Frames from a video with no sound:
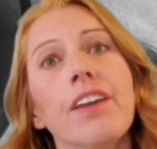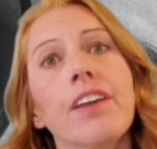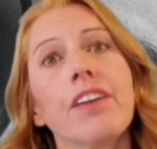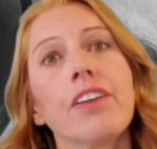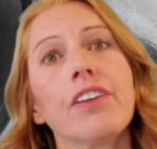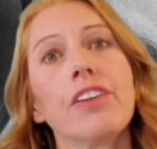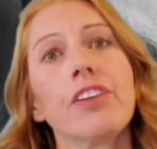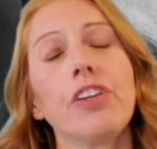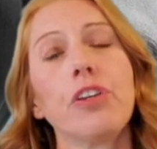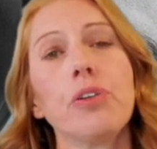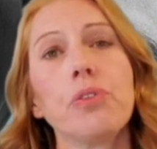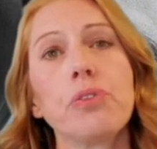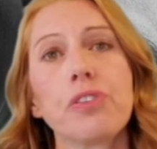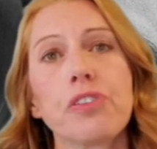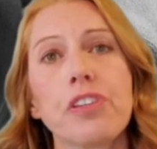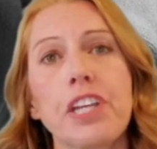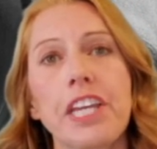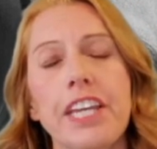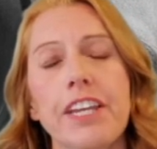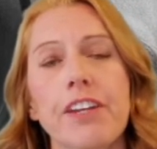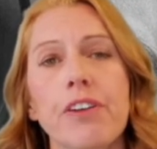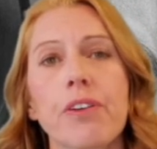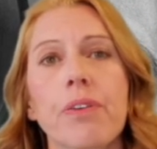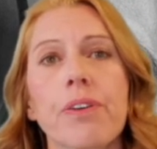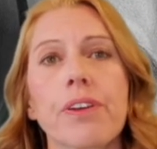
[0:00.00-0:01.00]
you see
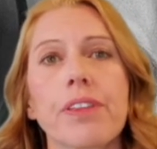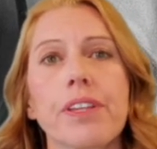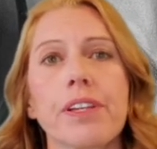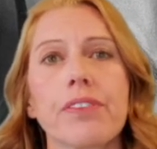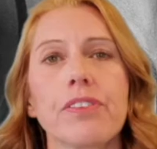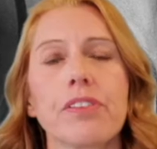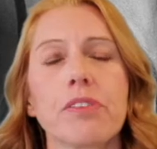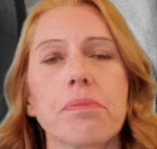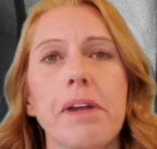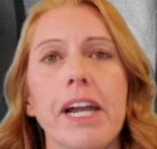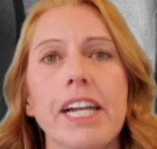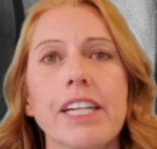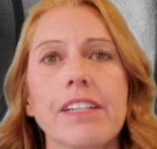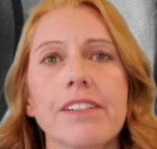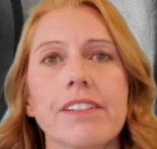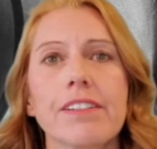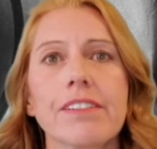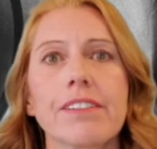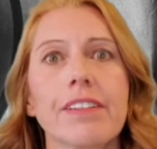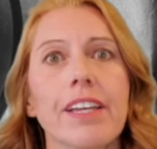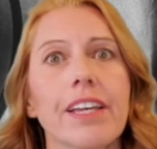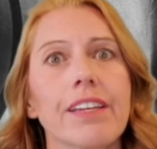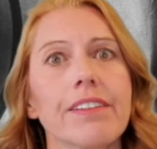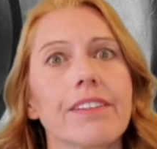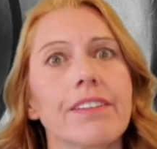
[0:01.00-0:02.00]
it or the inspector
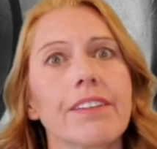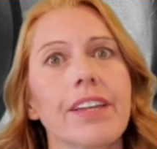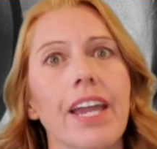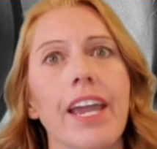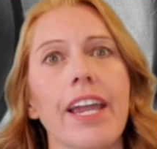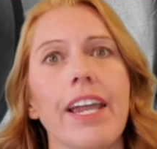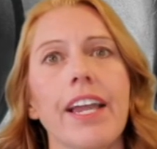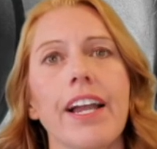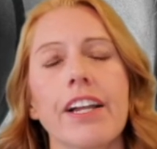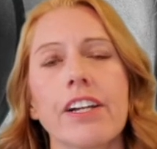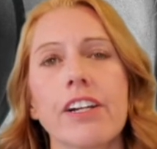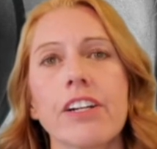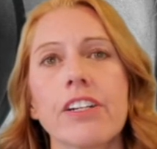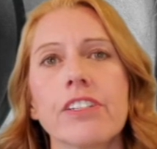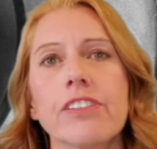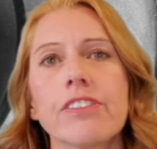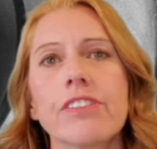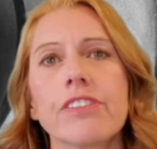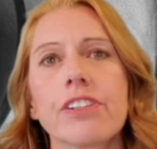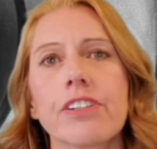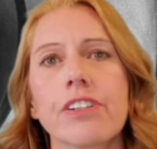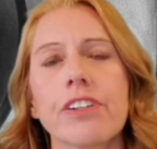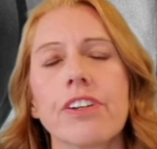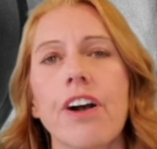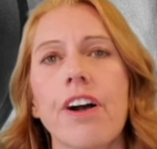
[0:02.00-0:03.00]
says, hey, I couldn't
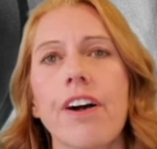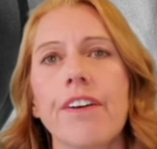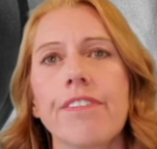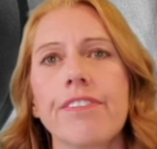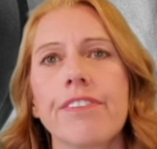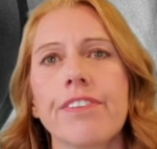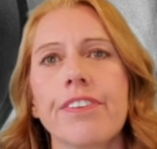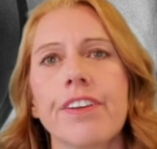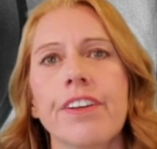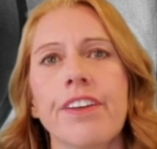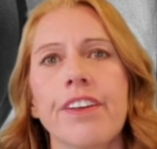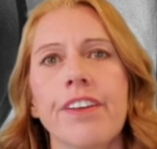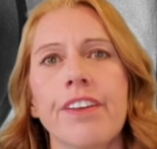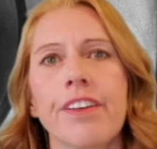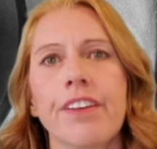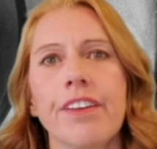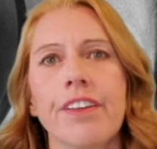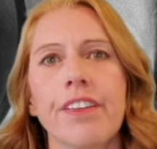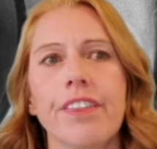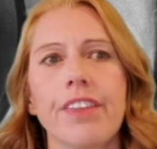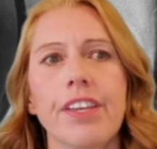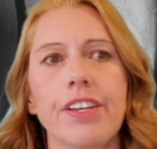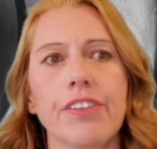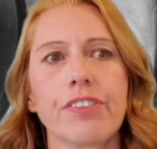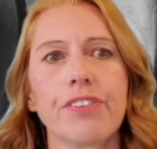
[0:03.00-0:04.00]
turn off
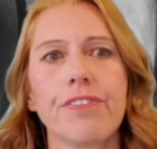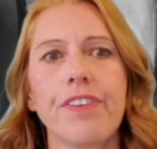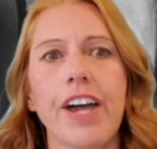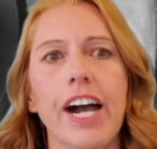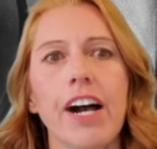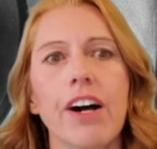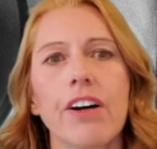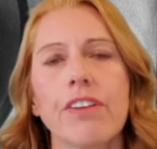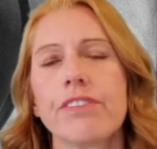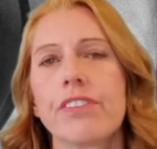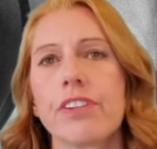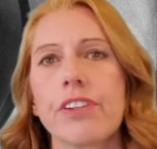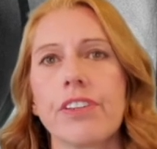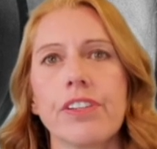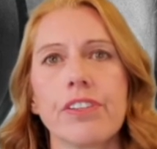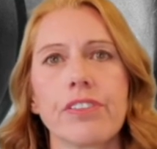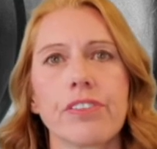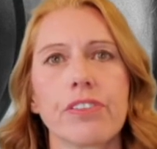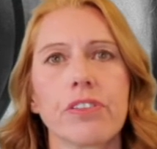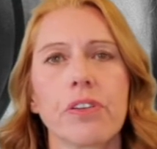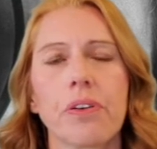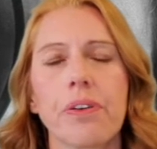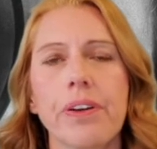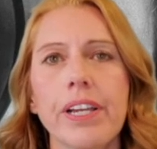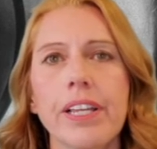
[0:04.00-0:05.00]
this valve or this
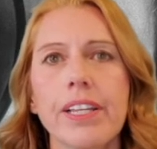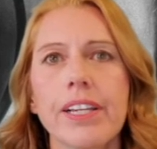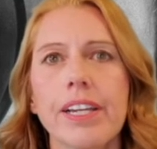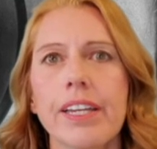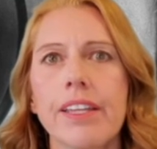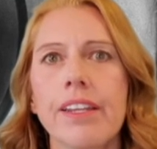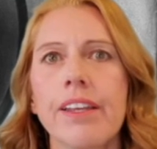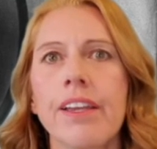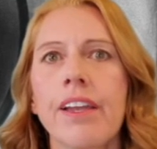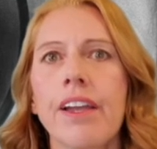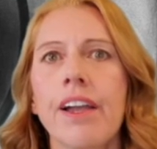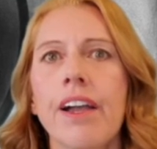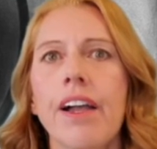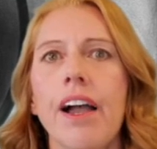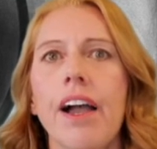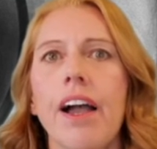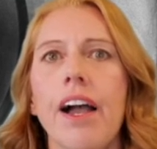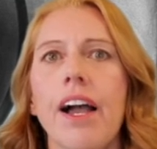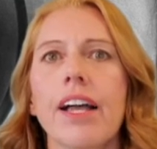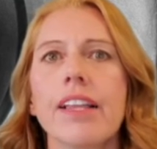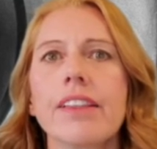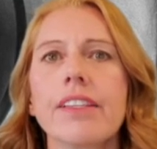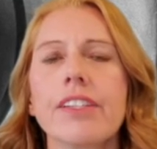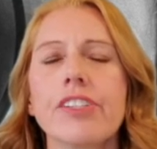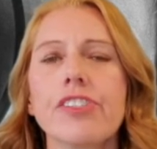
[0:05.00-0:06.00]
toilet,
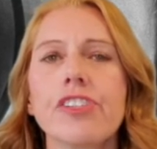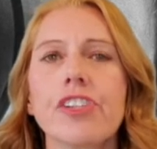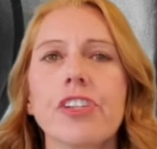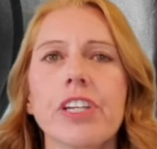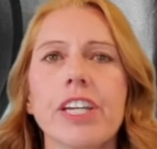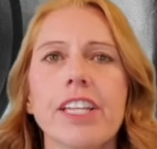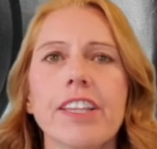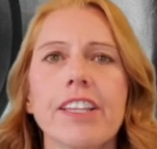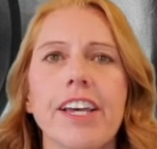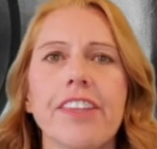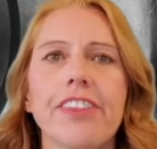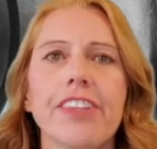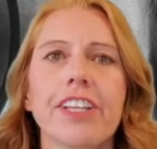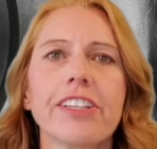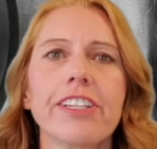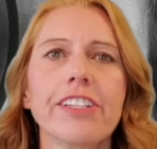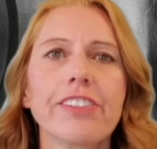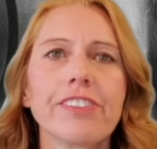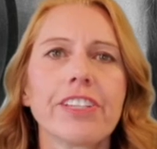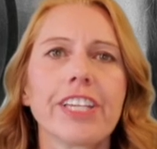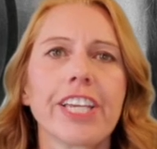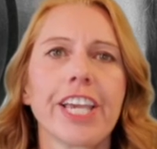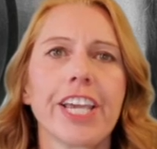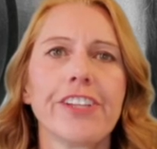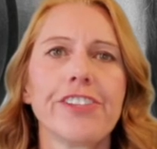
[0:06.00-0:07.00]
at least you can let the
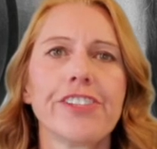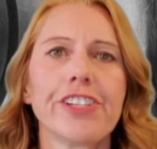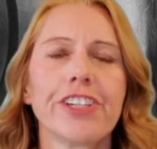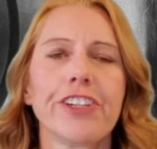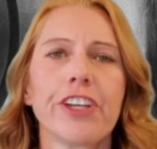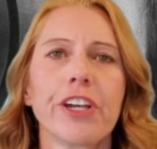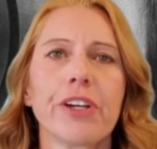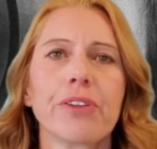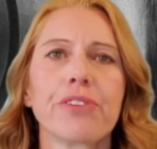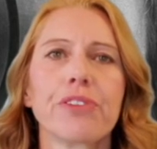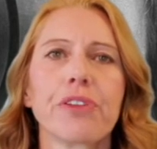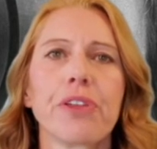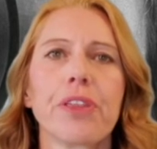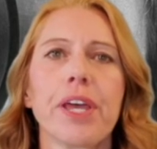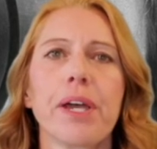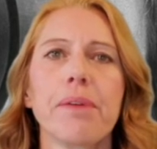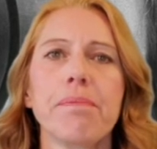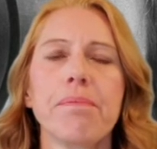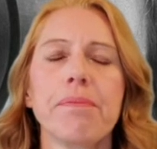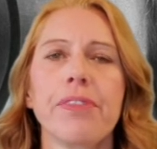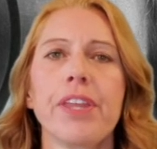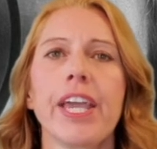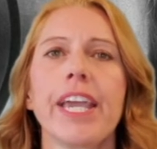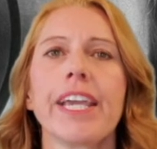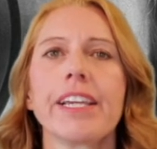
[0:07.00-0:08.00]
listing agent know so that
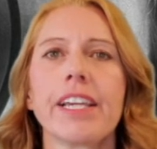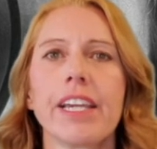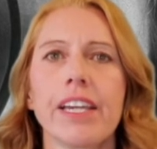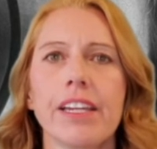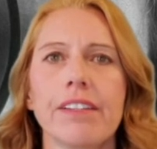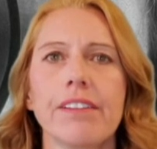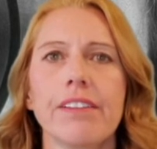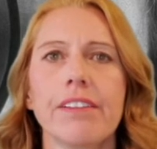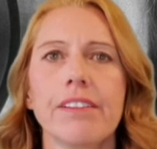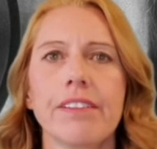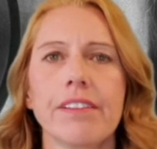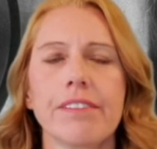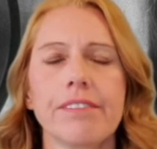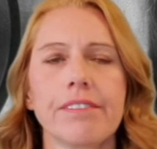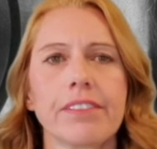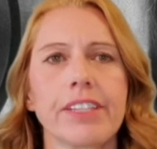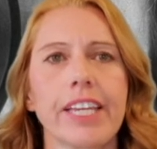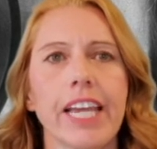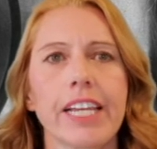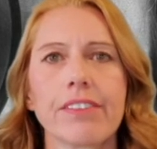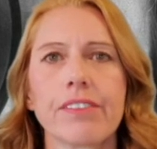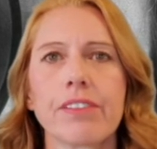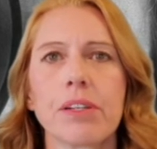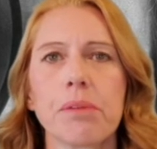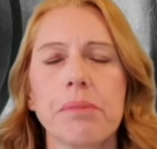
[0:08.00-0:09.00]
they can
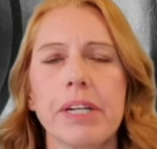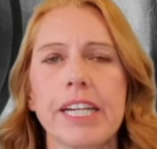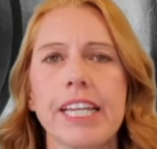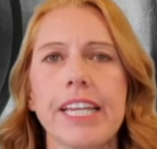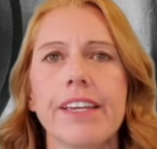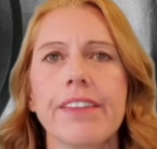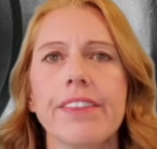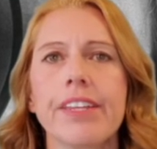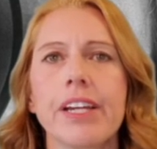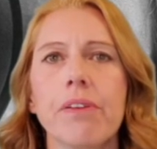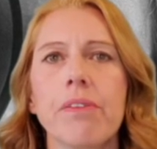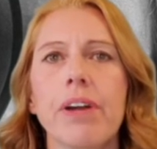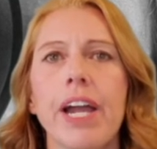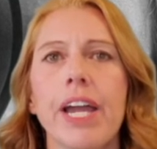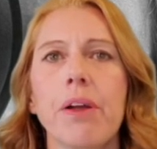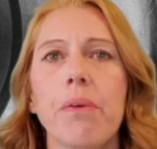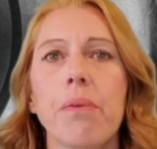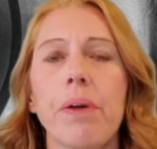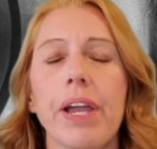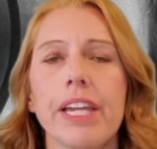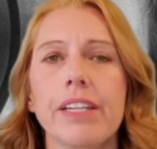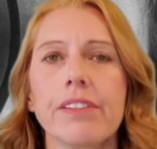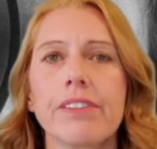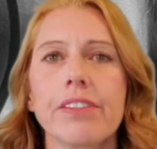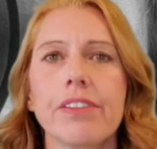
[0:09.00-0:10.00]
get somebody in there right
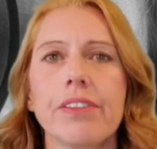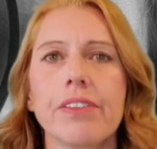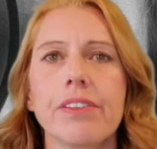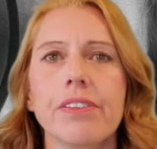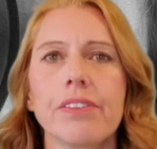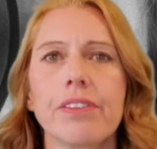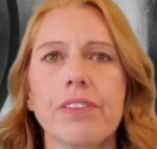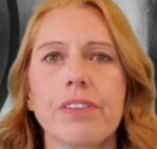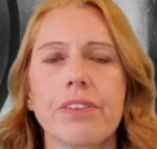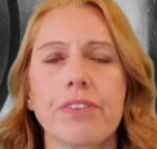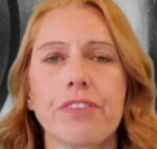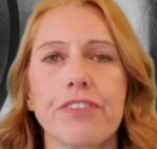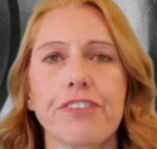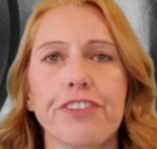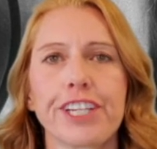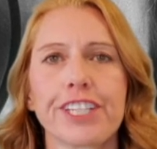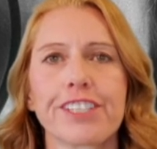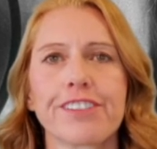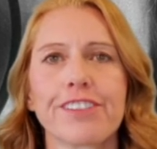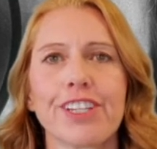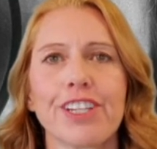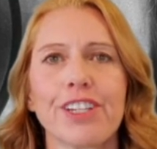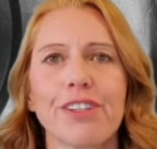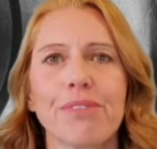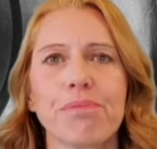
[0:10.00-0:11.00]
away to
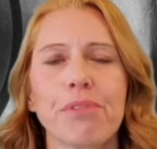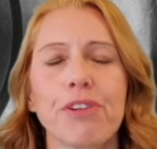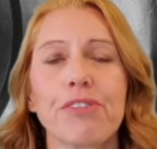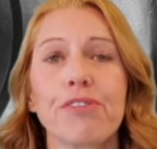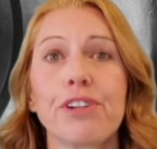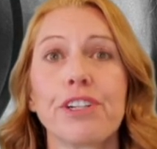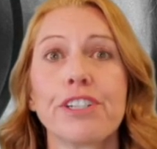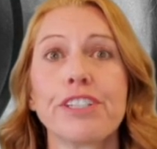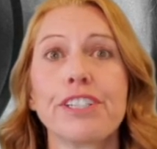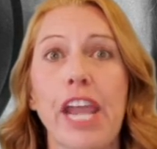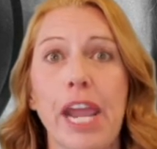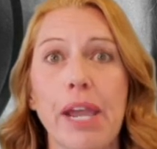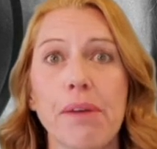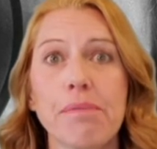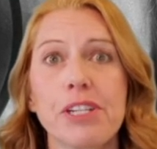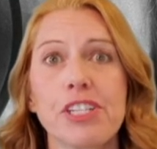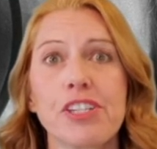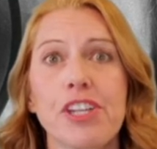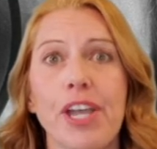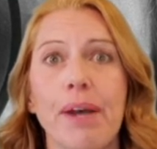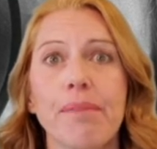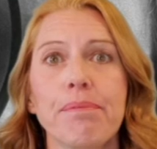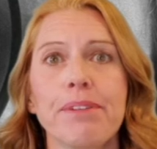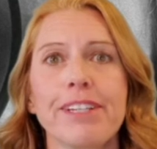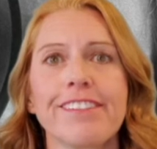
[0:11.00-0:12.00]
fix it before damage
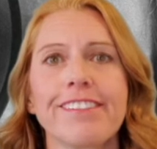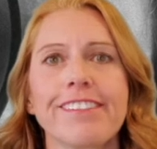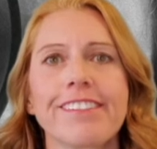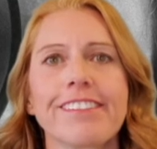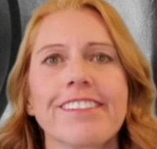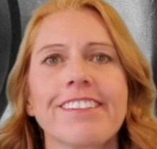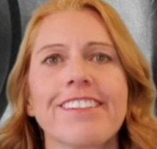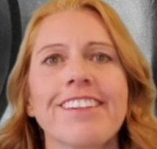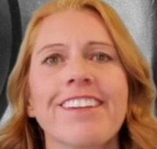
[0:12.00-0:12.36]
happens.